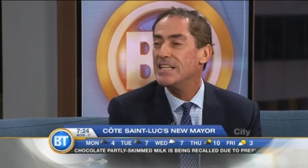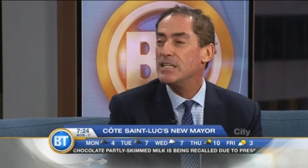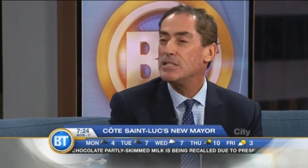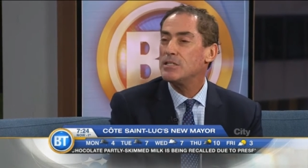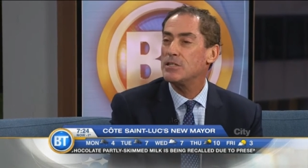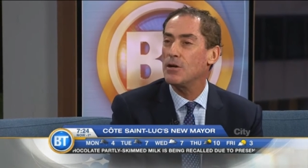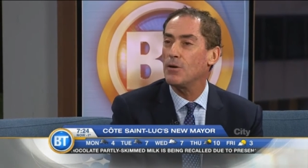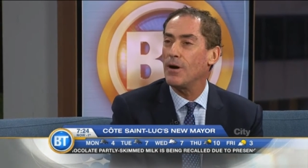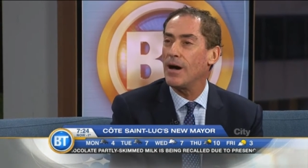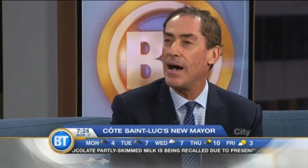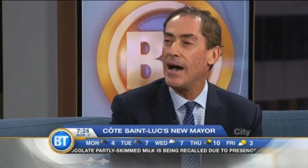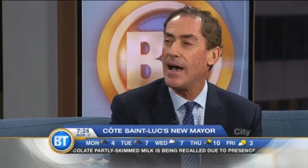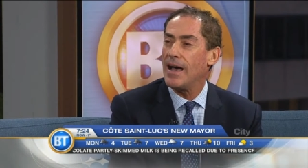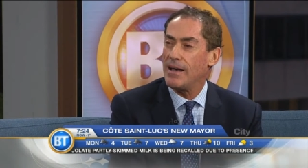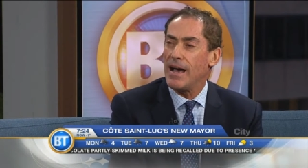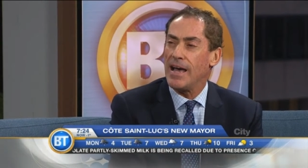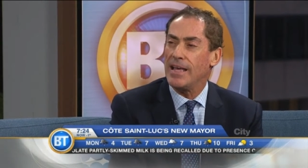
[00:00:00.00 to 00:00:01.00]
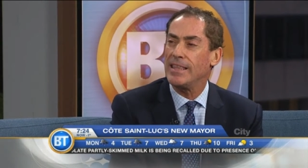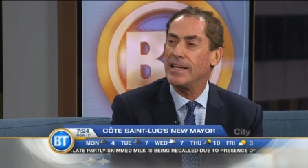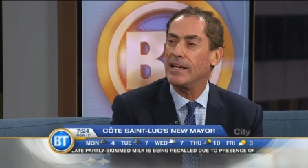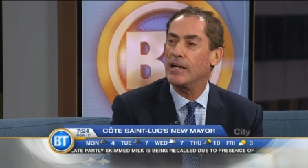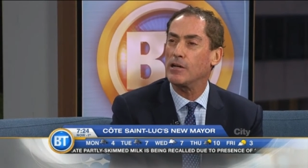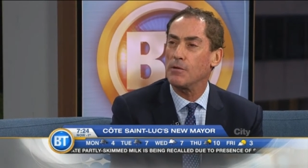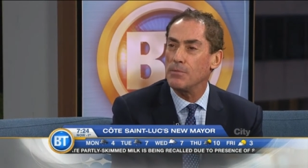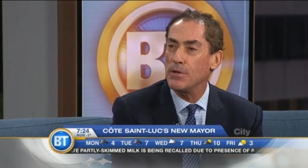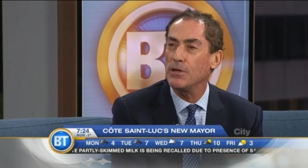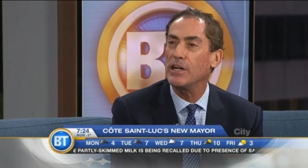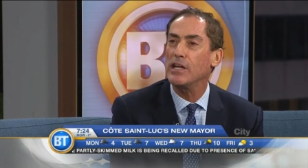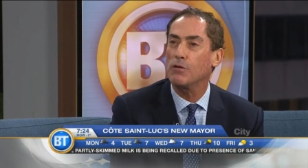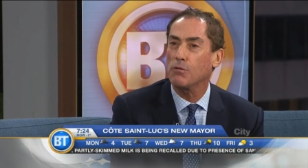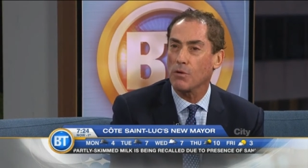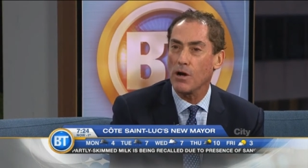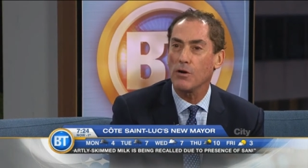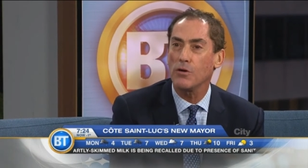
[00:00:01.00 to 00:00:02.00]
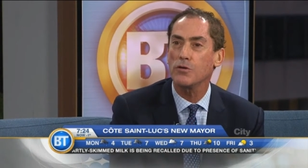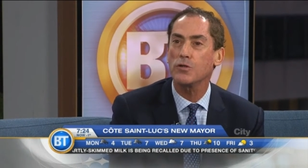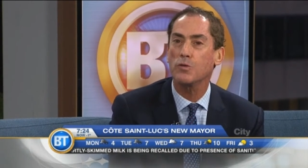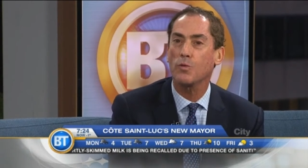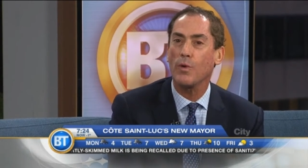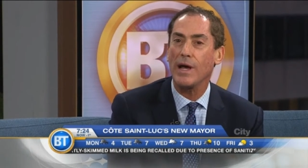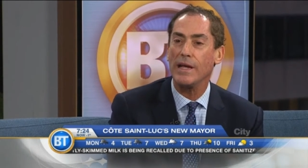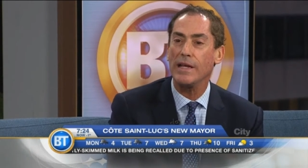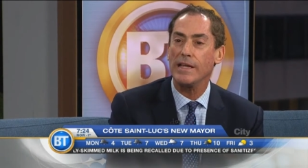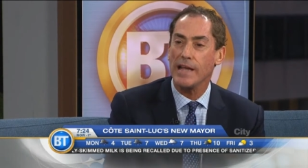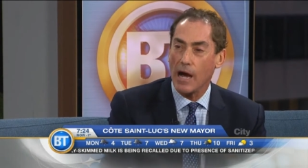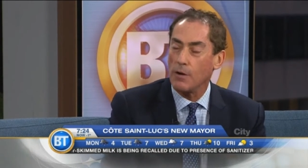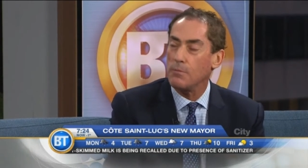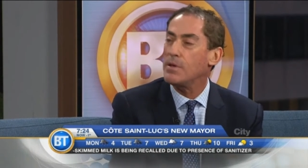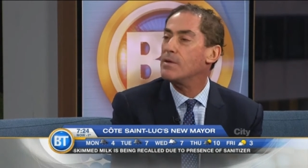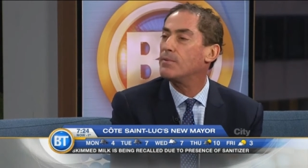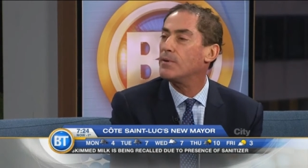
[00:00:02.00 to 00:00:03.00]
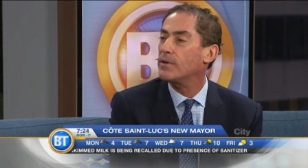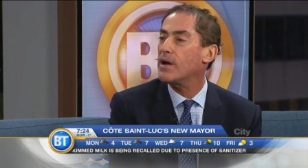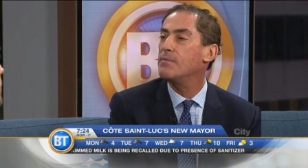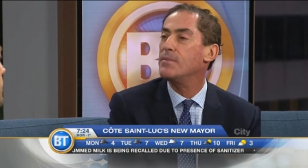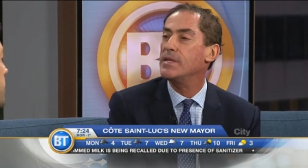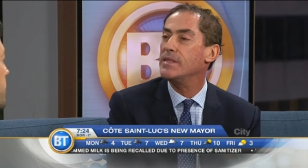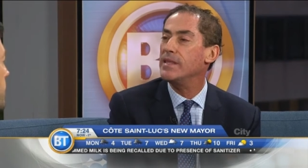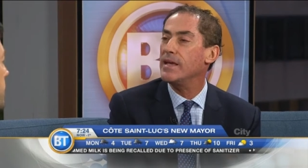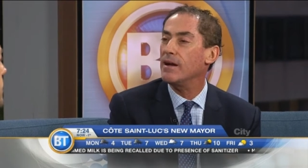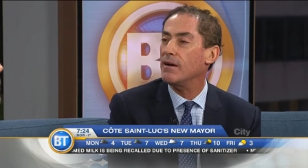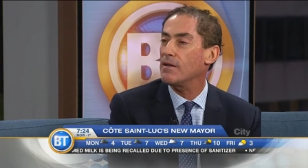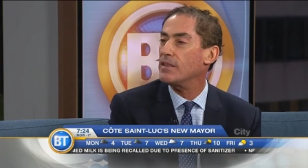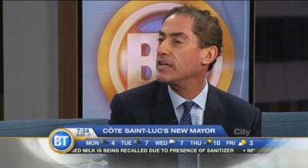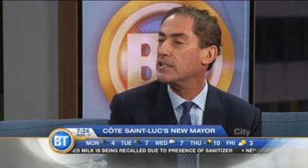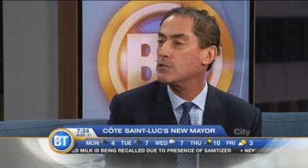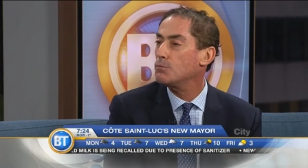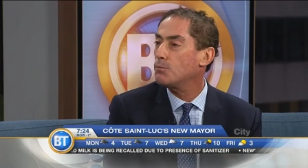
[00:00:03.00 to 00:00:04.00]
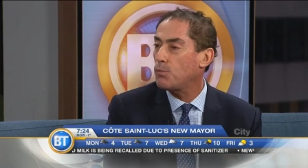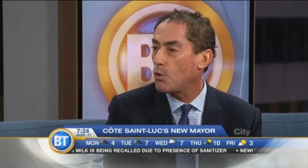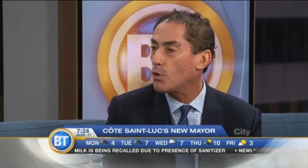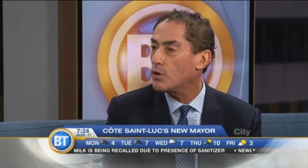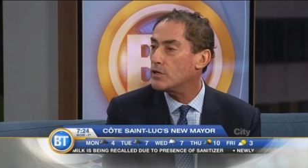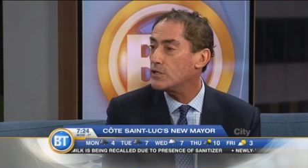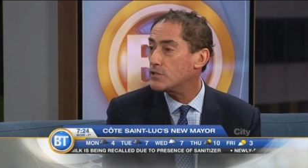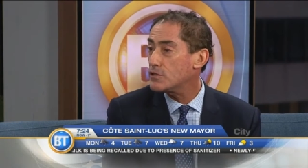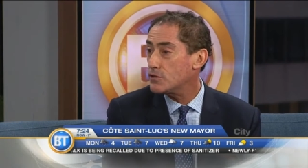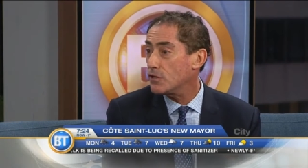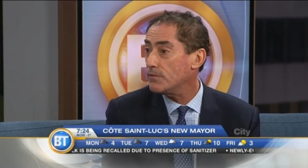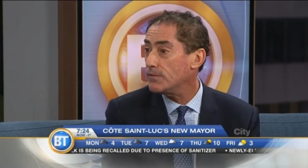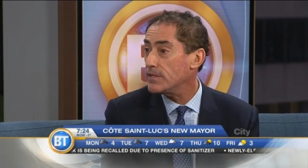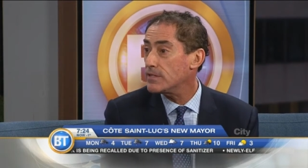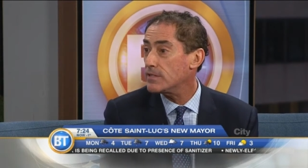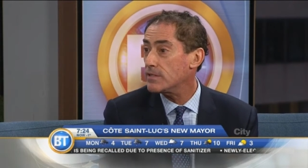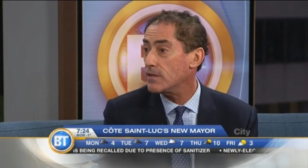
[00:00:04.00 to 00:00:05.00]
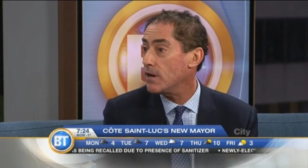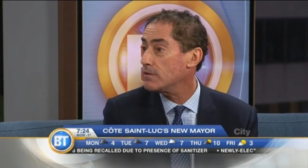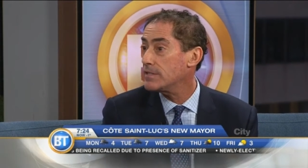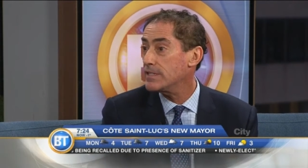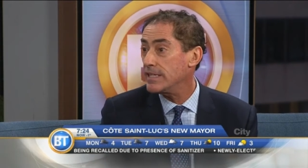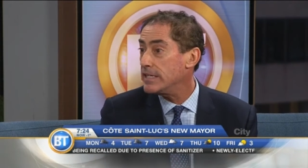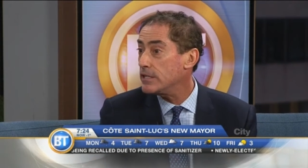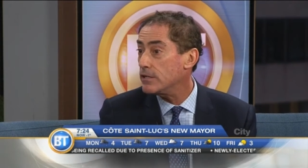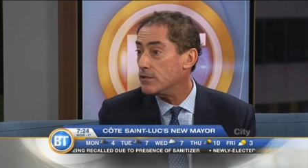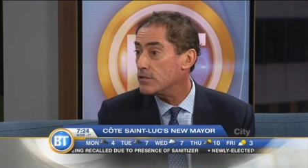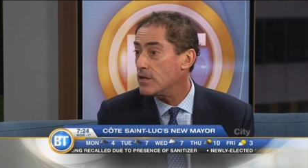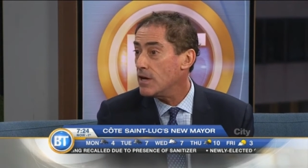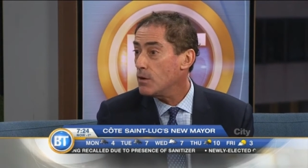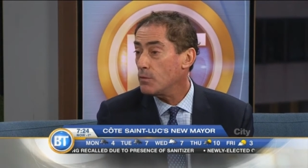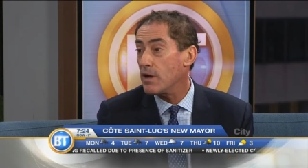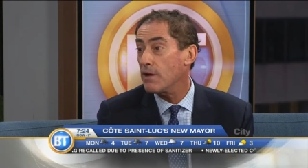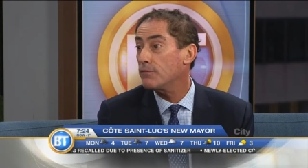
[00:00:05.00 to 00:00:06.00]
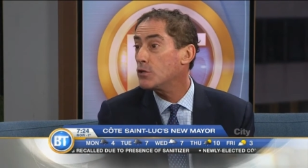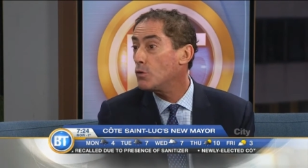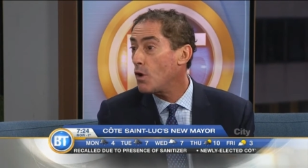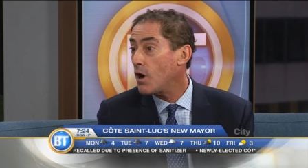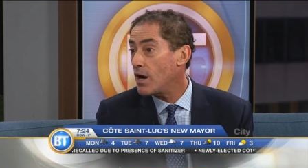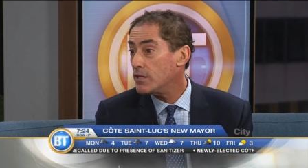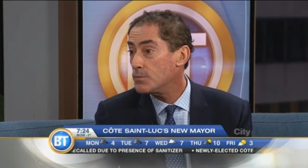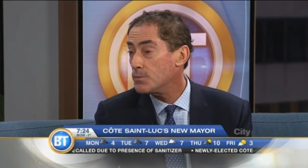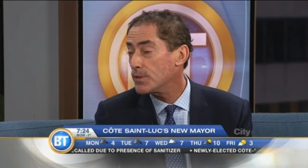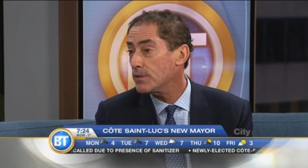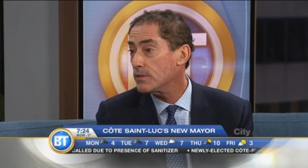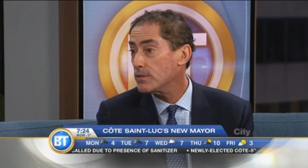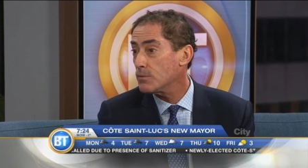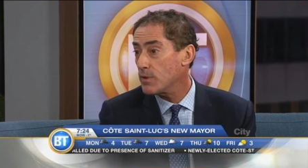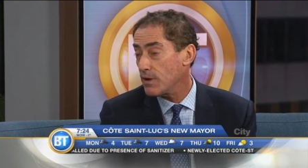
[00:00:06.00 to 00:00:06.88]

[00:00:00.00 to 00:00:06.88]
So I, I think a community grows when young people come in there. I think it's important to service our seniors. We have two hospitals.